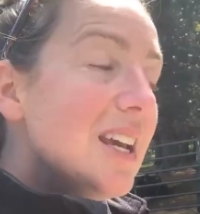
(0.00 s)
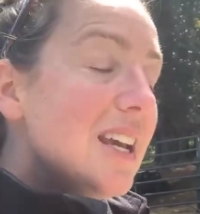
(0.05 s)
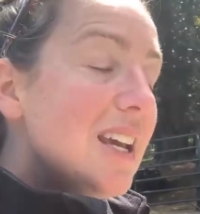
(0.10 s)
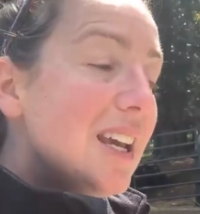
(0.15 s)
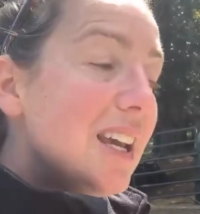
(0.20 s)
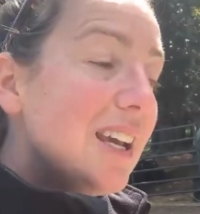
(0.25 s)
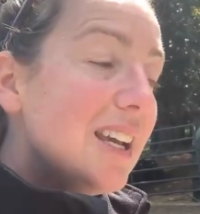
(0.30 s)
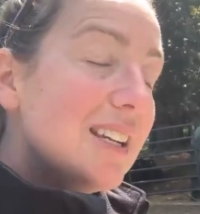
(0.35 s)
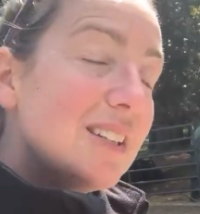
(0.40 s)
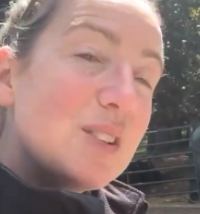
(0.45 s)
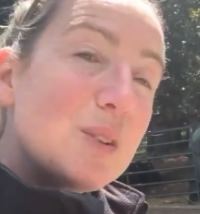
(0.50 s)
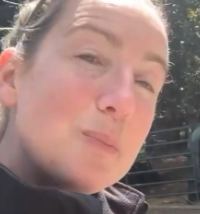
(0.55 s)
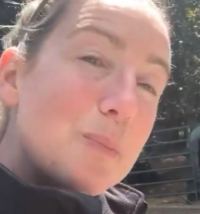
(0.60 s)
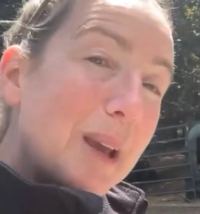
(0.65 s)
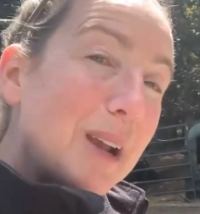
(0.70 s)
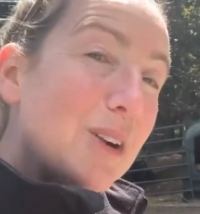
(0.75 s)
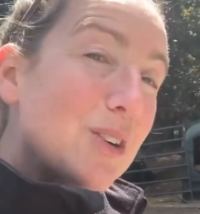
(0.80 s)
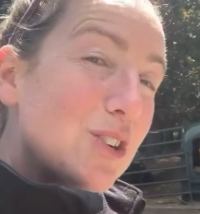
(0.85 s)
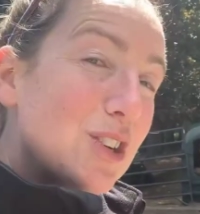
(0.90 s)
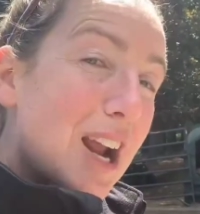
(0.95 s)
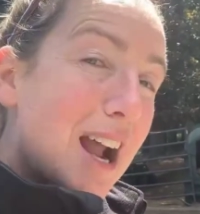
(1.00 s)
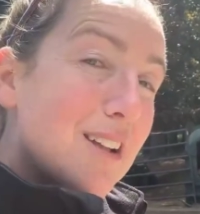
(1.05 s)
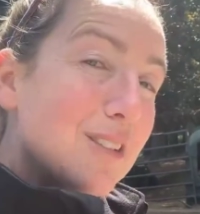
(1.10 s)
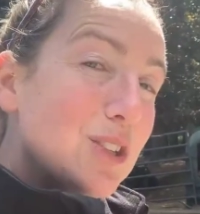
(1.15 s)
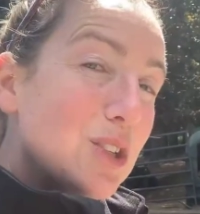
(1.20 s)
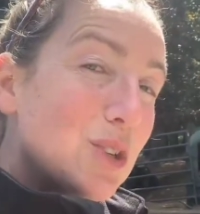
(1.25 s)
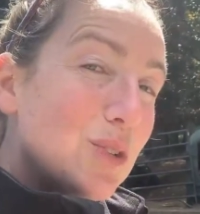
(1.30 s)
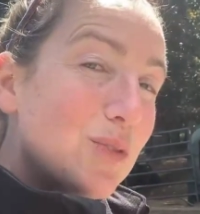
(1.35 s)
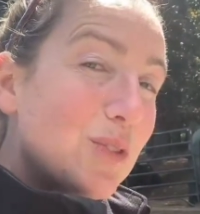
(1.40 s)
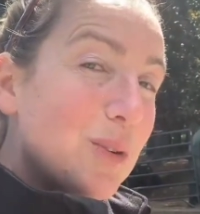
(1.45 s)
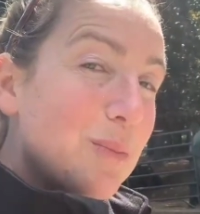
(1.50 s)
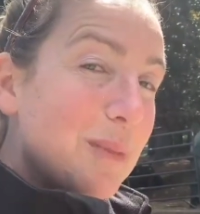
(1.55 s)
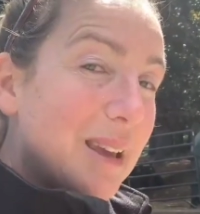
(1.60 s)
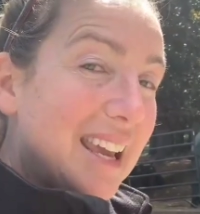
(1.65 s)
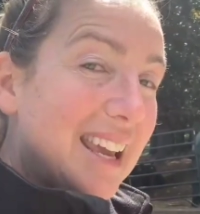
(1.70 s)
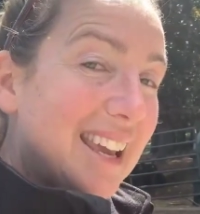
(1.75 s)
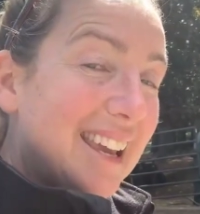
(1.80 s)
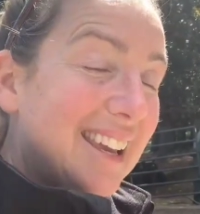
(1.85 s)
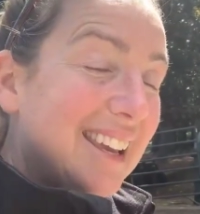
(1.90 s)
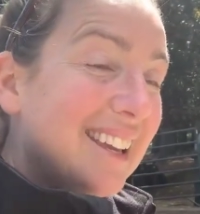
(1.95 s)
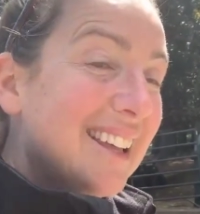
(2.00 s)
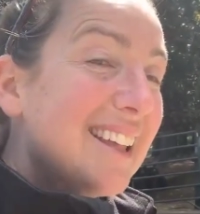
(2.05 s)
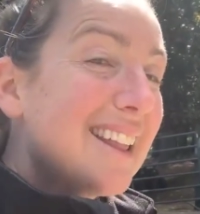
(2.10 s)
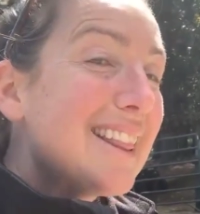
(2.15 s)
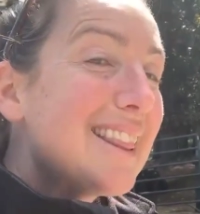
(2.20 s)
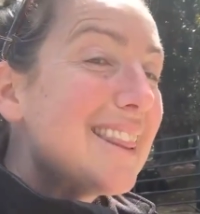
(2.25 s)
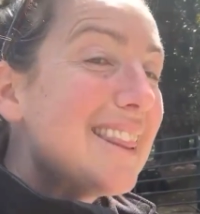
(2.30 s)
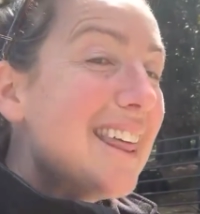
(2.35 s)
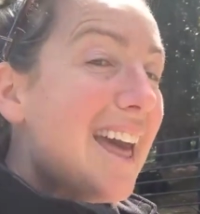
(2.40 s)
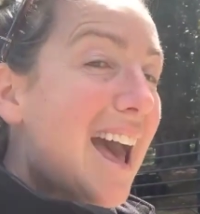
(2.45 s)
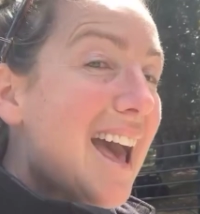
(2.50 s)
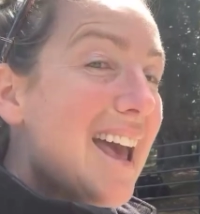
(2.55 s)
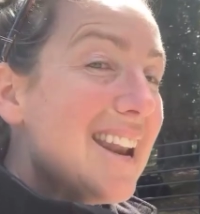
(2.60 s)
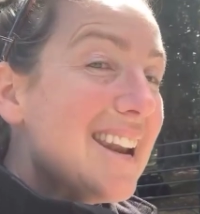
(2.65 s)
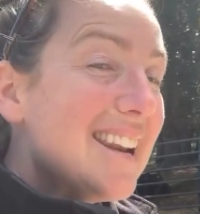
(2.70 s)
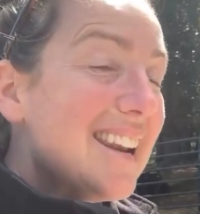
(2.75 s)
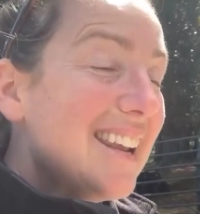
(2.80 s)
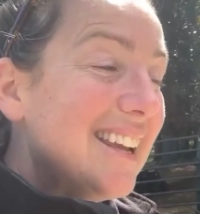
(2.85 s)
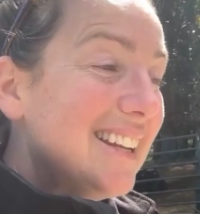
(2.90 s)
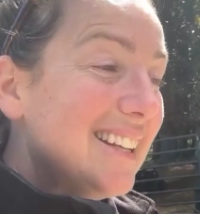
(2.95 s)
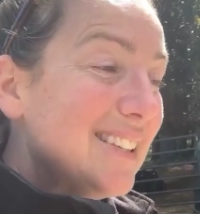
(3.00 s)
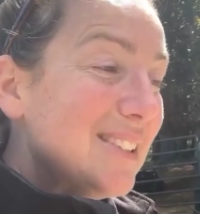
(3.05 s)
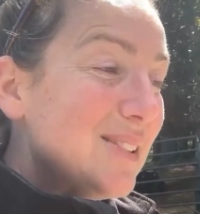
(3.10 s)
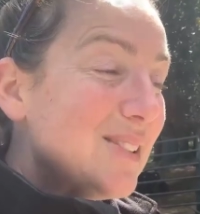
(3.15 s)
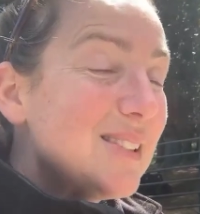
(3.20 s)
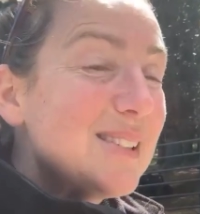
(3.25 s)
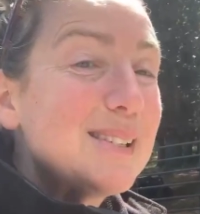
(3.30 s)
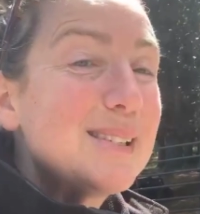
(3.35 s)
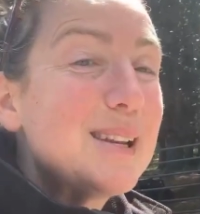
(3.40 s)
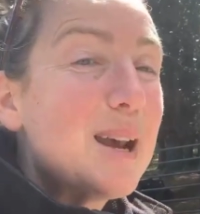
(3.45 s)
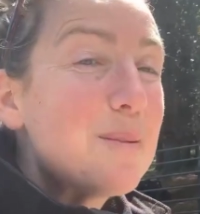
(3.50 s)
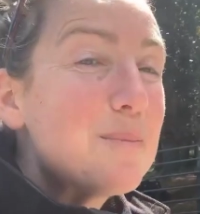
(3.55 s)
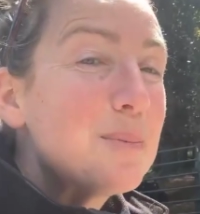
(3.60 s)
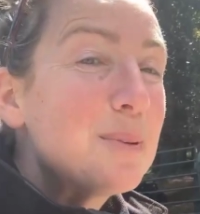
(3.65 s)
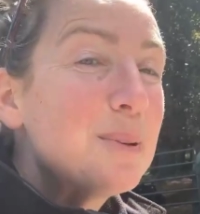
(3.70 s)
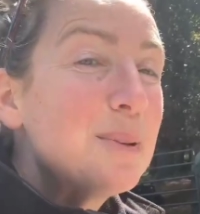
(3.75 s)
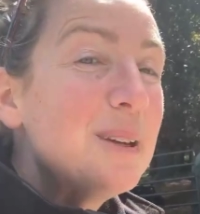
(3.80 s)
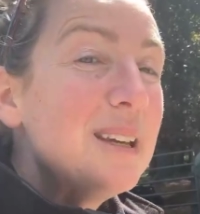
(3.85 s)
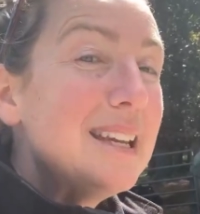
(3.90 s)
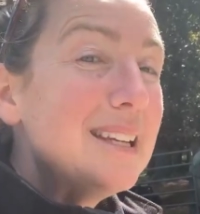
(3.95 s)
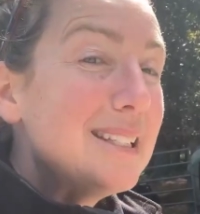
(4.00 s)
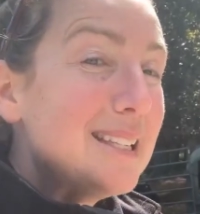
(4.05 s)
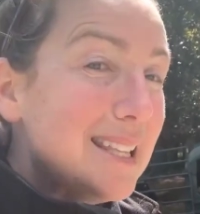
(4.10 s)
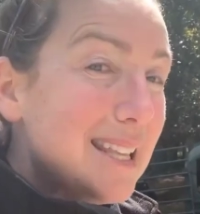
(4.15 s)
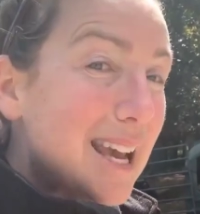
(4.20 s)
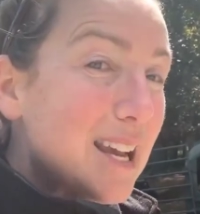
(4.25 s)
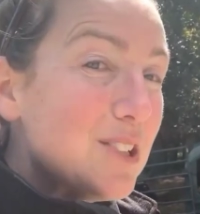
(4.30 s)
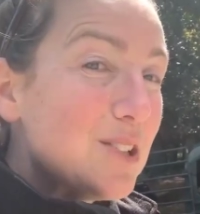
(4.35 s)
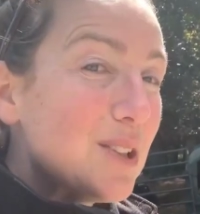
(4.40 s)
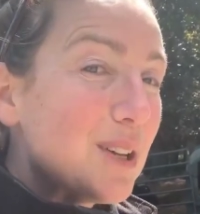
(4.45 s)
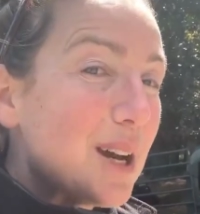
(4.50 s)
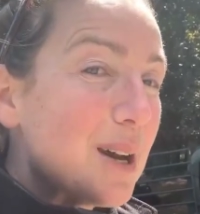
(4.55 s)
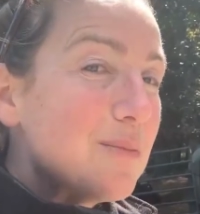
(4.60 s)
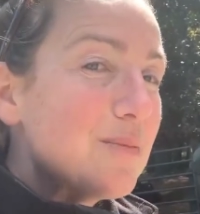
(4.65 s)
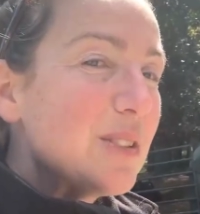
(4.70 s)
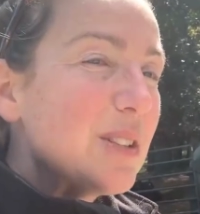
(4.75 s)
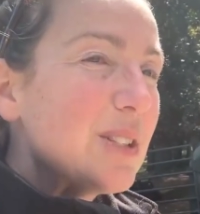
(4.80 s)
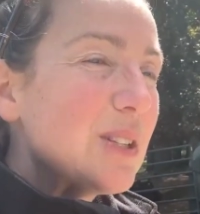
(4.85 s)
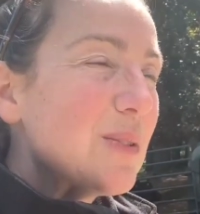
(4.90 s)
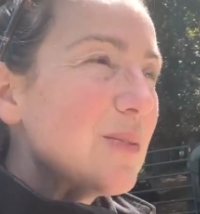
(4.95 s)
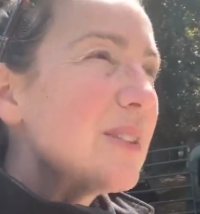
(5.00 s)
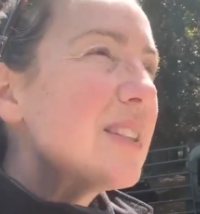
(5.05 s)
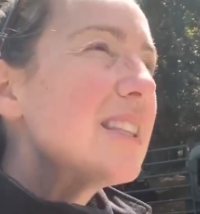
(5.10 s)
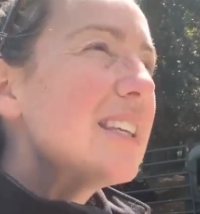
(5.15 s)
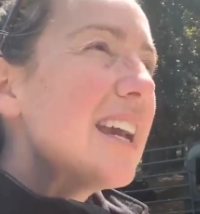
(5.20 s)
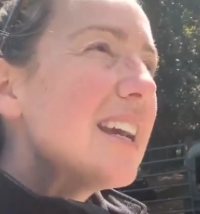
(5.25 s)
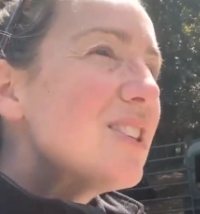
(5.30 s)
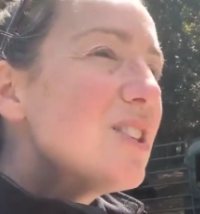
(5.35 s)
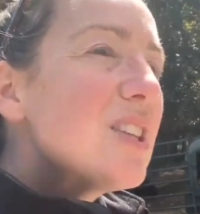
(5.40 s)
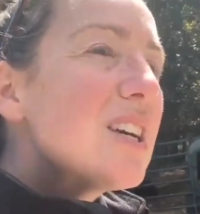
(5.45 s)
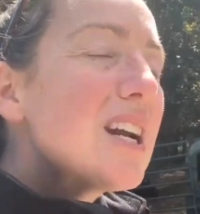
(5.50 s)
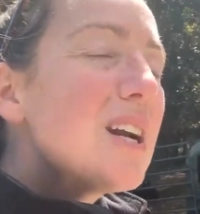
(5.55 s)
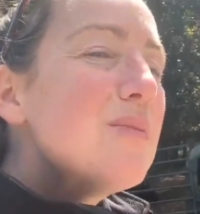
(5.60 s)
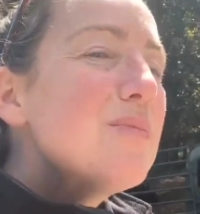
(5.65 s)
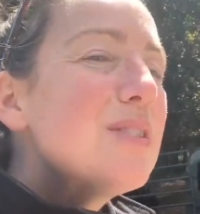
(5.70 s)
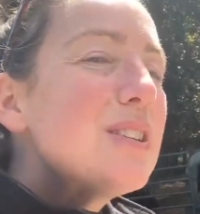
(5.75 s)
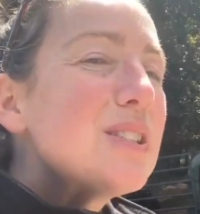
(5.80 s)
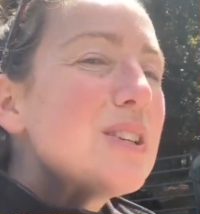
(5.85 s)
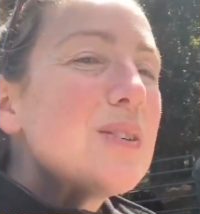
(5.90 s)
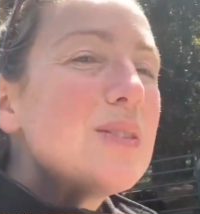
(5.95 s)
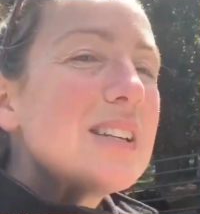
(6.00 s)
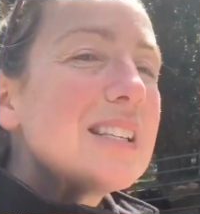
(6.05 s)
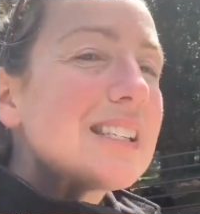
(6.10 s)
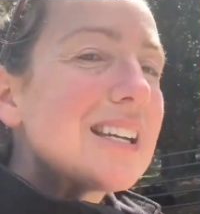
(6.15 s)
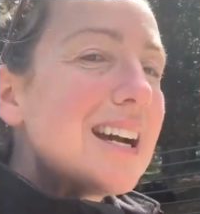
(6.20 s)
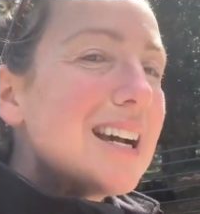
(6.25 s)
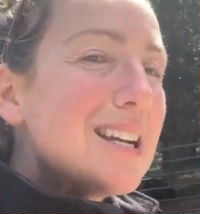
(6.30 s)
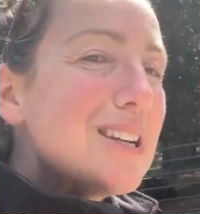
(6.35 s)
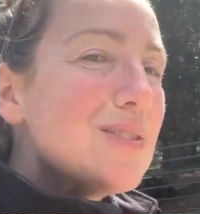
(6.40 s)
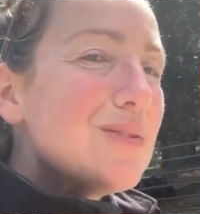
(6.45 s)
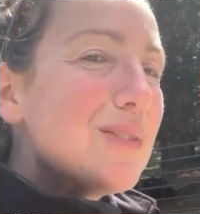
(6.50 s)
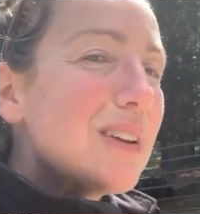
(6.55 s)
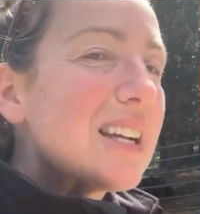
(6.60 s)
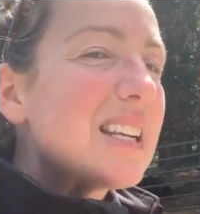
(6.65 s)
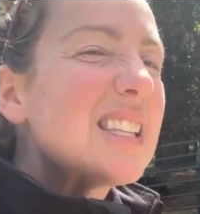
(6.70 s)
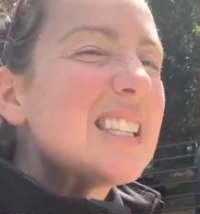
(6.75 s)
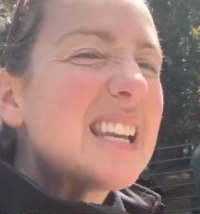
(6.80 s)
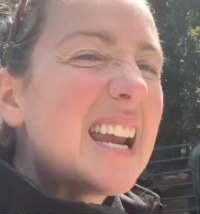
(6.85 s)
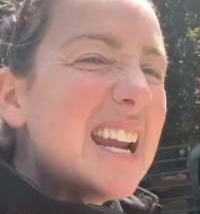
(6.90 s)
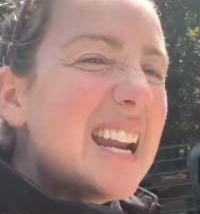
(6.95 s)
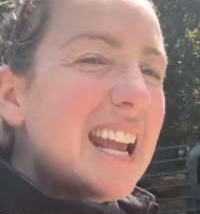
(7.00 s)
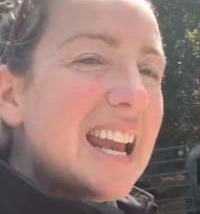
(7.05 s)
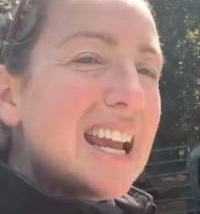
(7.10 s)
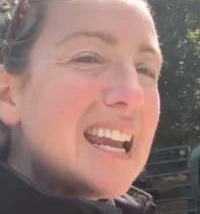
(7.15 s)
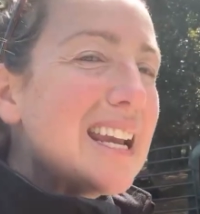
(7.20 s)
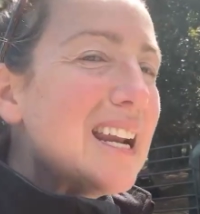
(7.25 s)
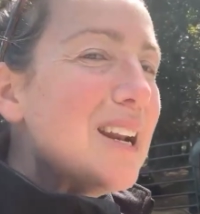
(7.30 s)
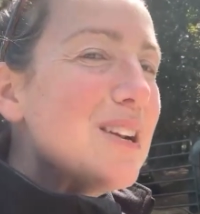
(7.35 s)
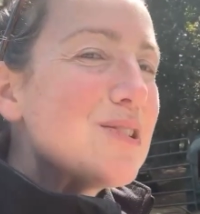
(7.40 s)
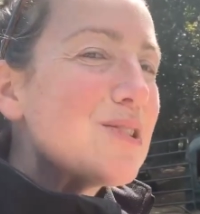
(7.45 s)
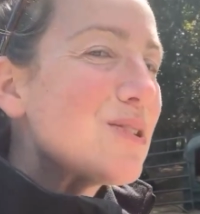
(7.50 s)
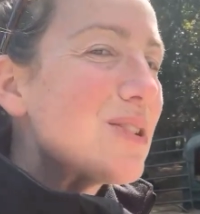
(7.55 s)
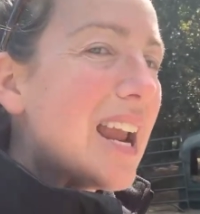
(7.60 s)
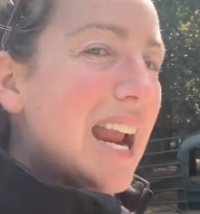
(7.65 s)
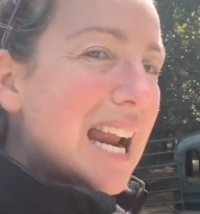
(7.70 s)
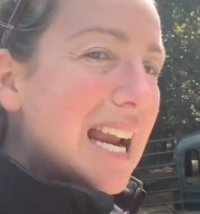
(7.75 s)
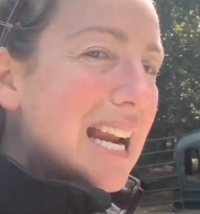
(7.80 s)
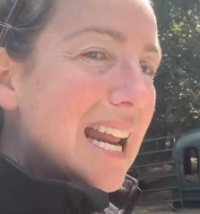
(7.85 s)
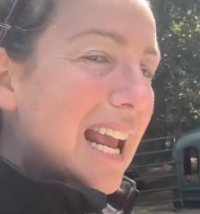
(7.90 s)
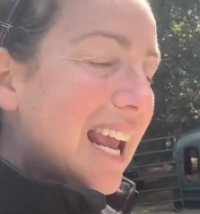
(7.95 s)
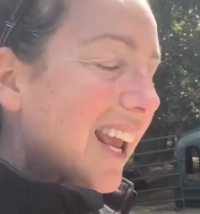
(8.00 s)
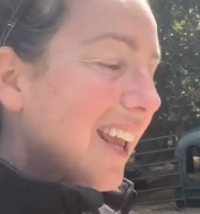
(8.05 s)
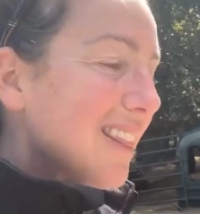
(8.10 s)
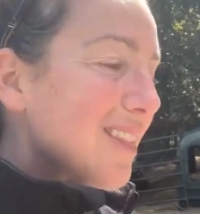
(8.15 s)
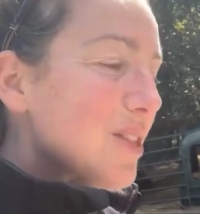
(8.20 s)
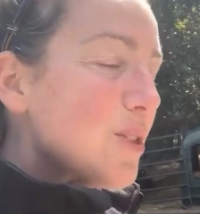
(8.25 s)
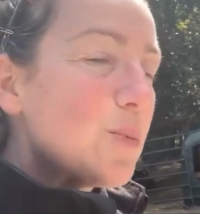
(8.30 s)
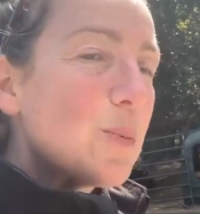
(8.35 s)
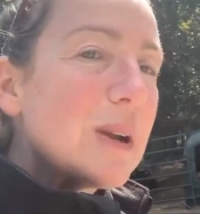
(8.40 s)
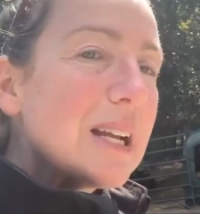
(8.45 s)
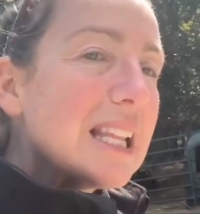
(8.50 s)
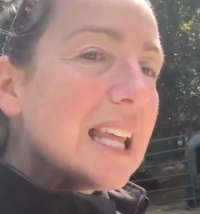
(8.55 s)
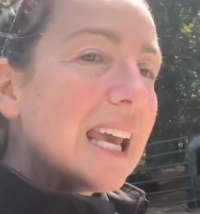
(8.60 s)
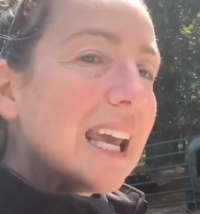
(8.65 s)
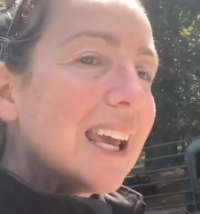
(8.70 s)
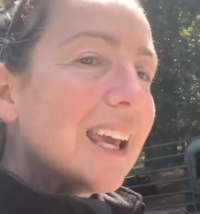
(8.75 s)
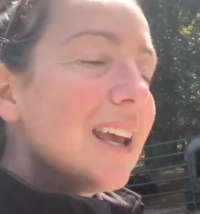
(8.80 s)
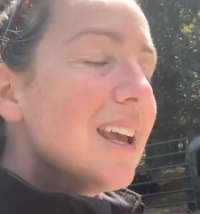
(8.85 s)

is a bigger challenge for me than it is to step to the edge of the comfort zone. The edge of the comfort zone is kind of exciting and entertaining and thrilling,